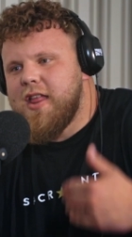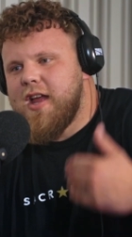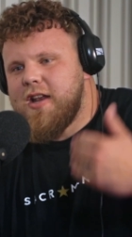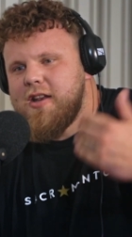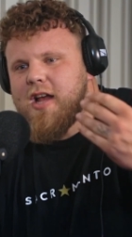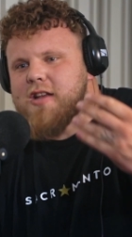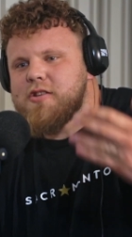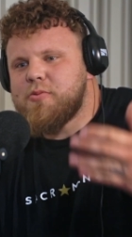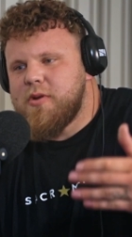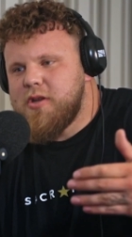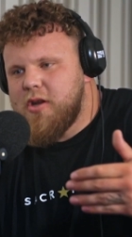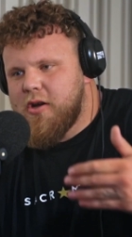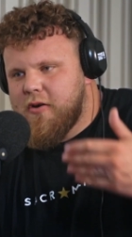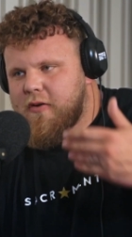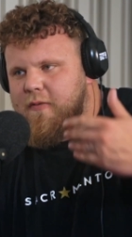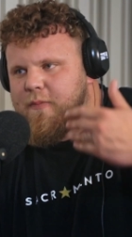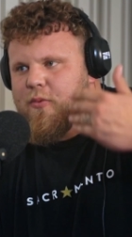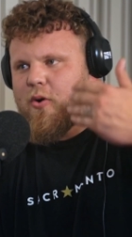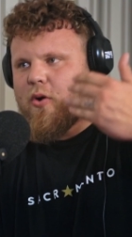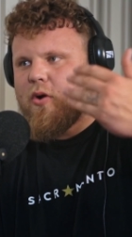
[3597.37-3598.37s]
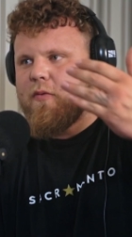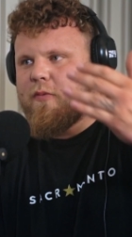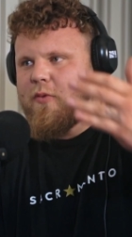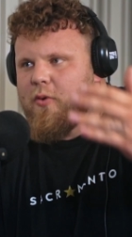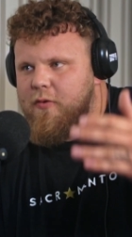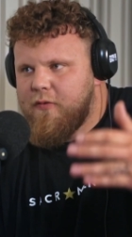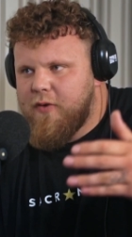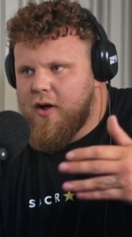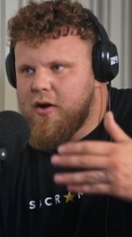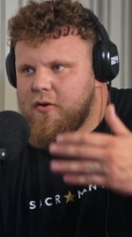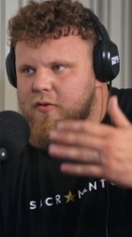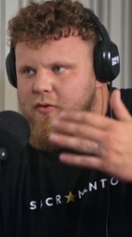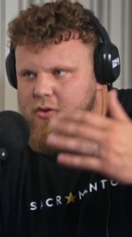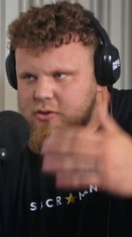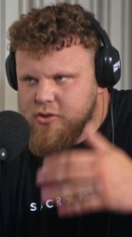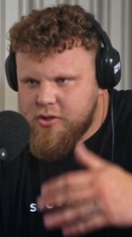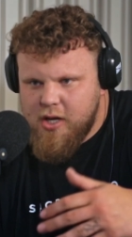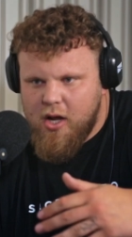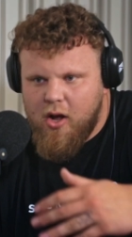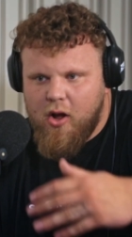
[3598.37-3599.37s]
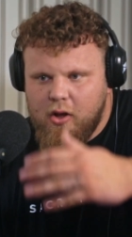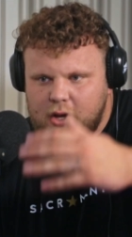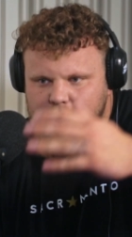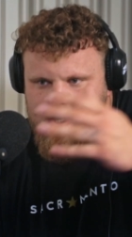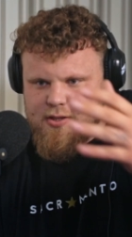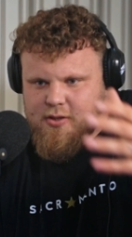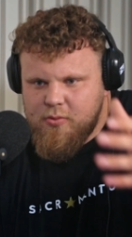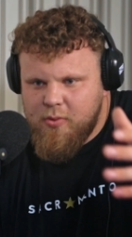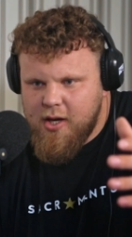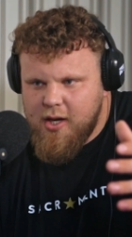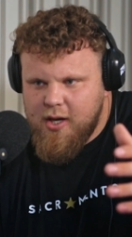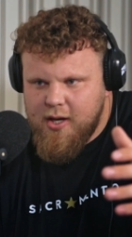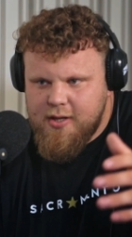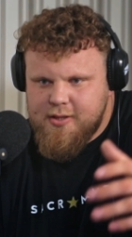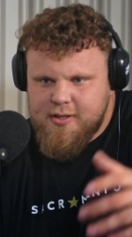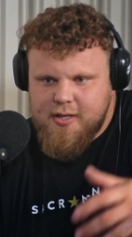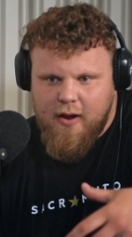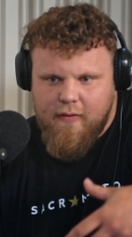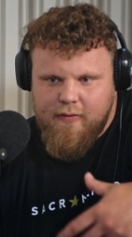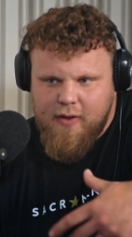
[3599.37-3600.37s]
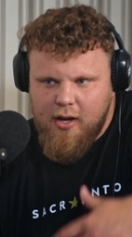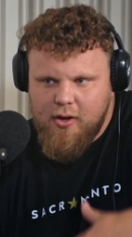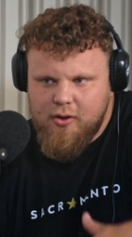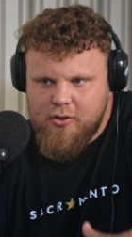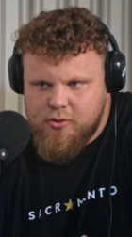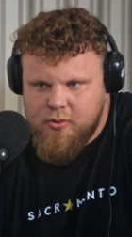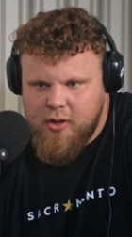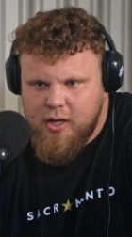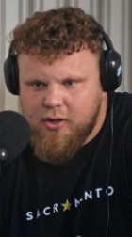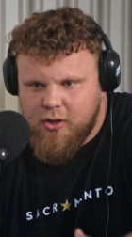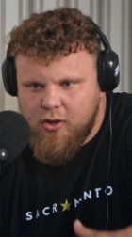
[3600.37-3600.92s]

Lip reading: Then that's when your profile grows. Like, "Oh, he's wearing this stuff. That looks quite